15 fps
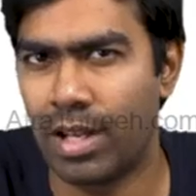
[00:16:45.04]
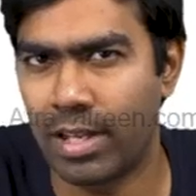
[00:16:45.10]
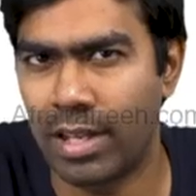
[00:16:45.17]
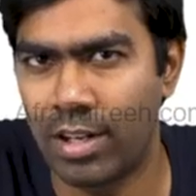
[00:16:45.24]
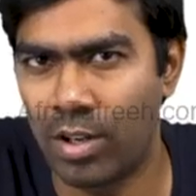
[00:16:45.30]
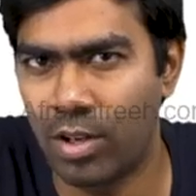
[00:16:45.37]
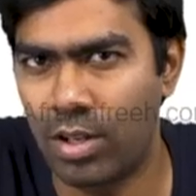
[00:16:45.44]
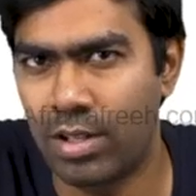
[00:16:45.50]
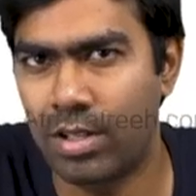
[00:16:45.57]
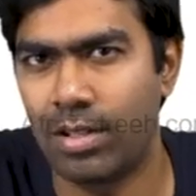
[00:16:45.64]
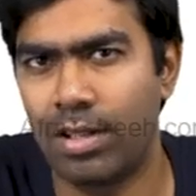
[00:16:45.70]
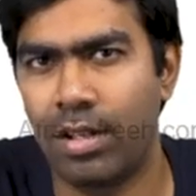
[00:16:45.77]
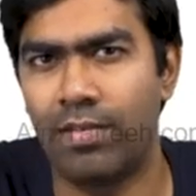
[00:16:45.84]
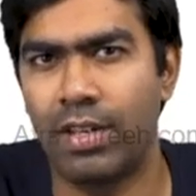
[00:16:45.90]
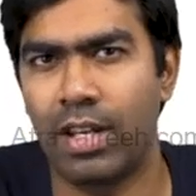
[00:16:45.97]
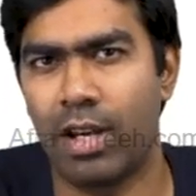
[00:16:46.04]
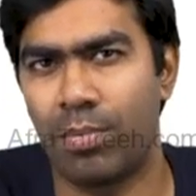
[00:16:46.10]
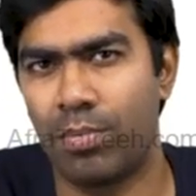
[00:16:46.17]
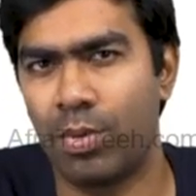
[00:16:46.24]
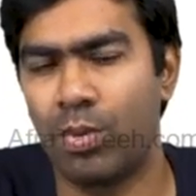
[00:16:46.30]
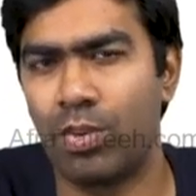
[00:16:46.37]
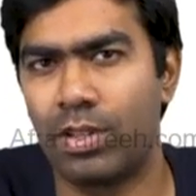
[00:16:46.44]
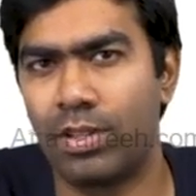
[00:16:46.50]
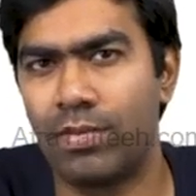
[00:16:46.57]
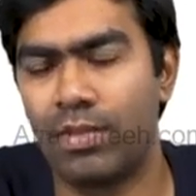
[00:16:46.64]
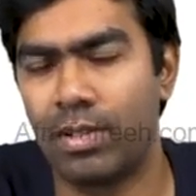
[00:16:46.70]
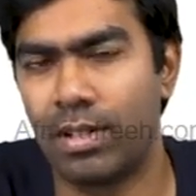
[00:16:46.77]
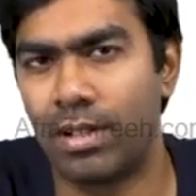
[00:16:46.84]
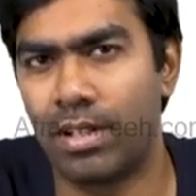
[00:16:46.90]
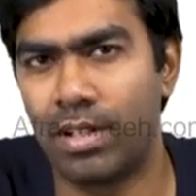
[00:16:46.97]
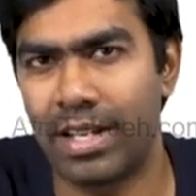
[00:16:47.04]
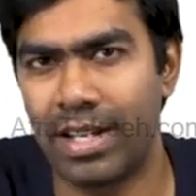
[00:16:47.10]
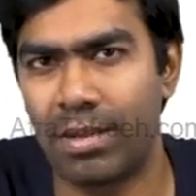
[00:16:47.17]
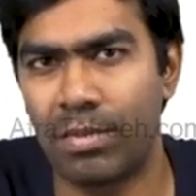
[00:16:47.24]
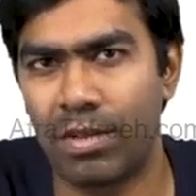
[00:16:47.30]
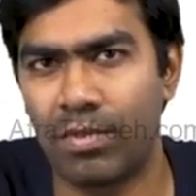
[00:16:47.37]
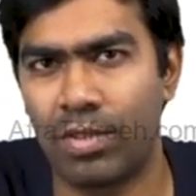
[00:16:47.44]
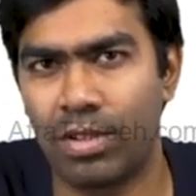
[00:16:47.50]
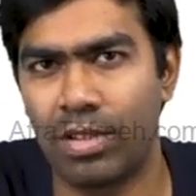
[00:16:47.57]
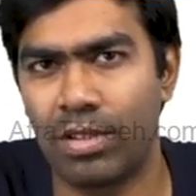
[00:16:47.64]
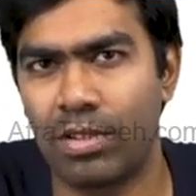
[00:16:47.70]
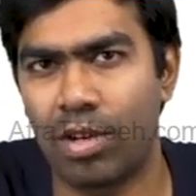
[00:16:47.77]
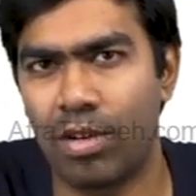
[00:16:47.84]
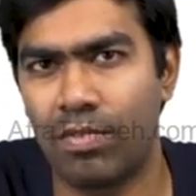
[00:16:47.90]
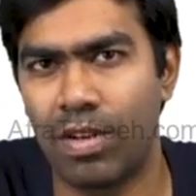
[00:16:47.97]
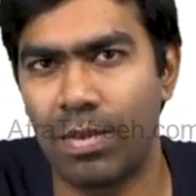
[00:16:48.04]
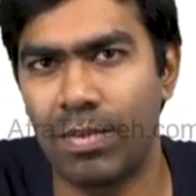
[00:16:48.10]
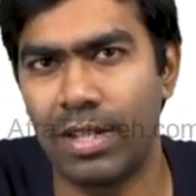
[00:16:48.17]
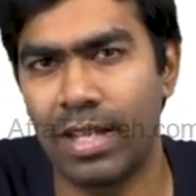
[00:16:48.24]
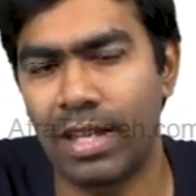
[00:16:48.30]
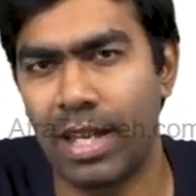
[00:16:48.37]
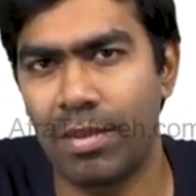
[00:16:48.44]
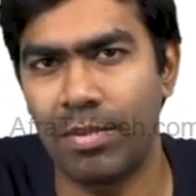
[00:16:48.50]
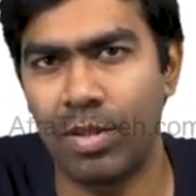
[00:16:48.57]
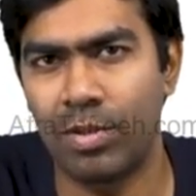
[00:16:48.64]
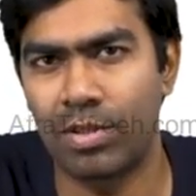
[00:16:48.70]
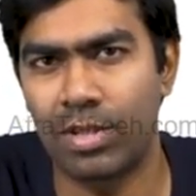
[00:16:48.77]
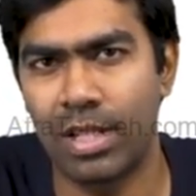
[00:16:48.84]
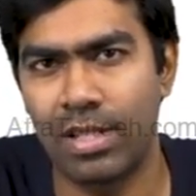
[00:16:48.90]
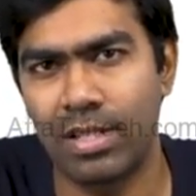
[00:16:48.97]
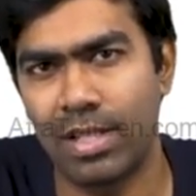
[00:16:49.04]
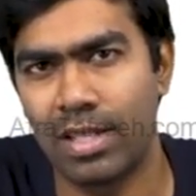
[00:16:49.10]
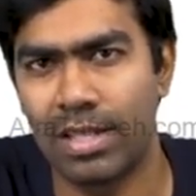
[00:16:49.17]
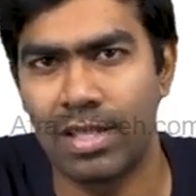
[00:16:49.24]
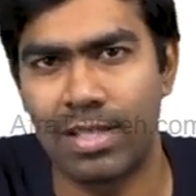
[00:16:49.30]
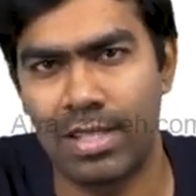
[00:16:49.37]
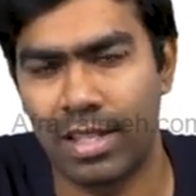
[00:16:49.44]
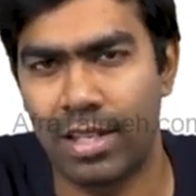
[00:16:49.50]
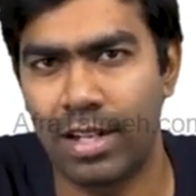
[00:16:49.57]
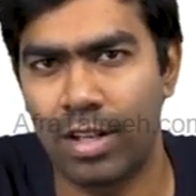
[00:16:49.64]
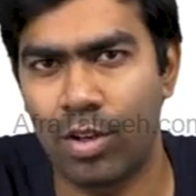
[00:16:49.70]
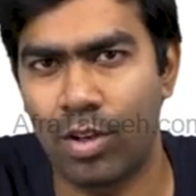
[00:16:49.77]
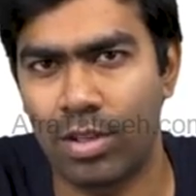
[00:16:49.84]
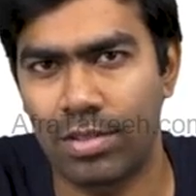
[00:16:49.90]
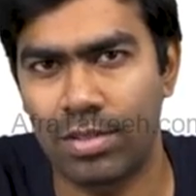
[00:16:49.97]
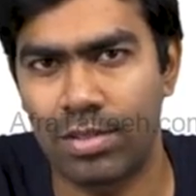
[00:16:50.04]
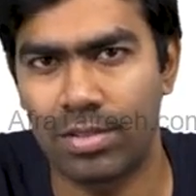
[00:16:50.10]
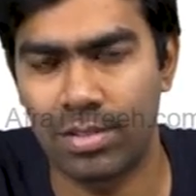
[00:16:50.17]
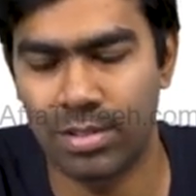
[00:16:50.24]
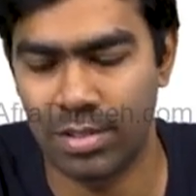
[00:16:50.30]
again not a very approved treatment for this. Off-label they can be used as secretagogues.